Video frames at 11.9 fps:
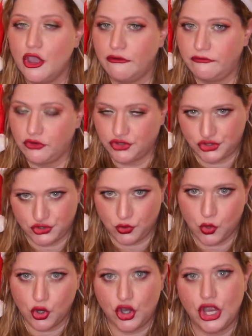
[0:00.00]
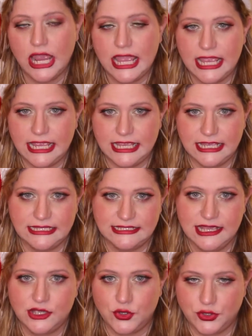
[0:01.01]
for sure
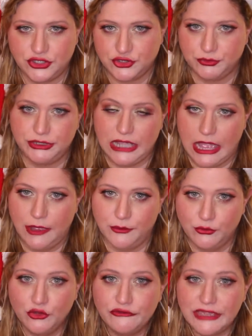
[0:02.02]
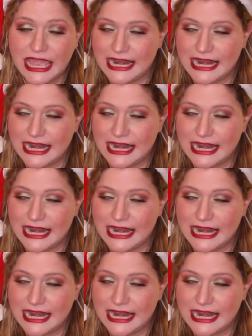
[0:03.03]
is going to be a movie,